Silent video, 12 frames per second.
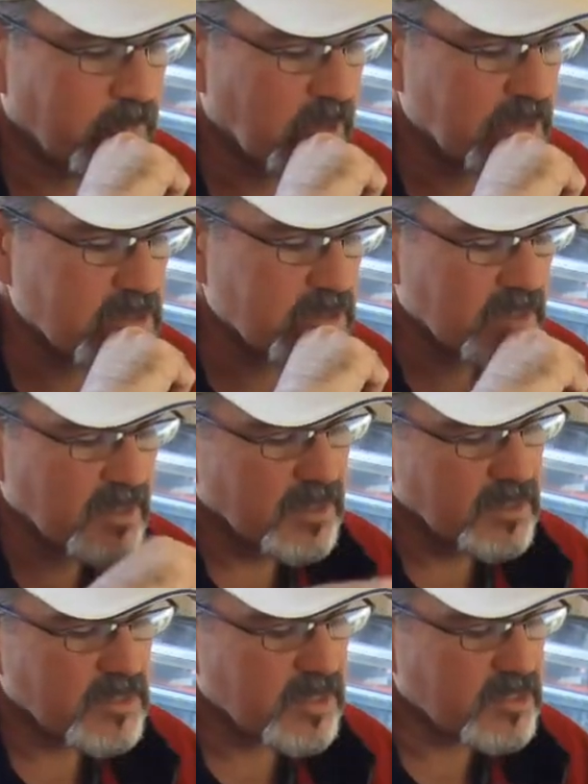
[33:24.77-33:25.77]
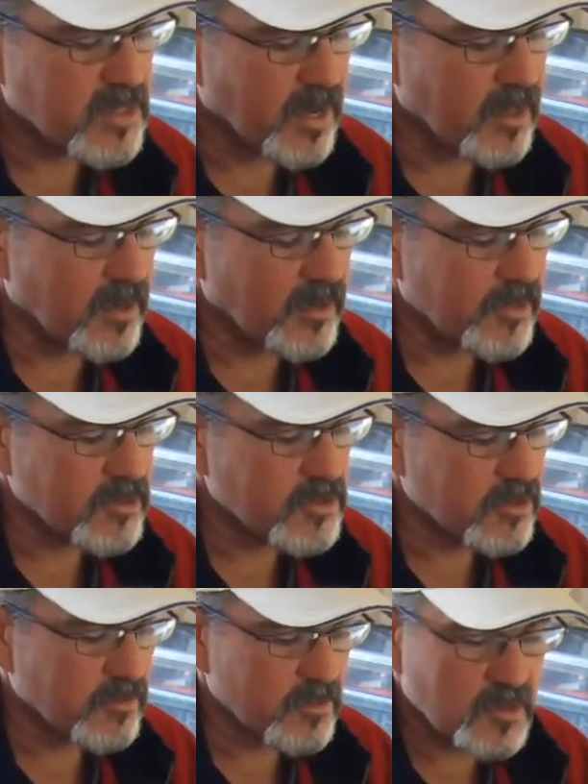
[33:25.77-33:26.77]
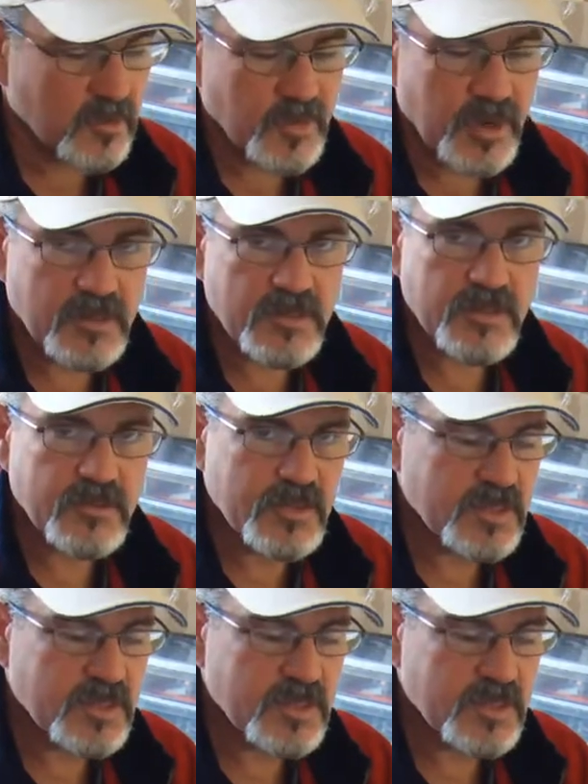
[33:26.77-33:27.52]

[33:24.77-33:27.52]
because 6 nylon gear servos compared to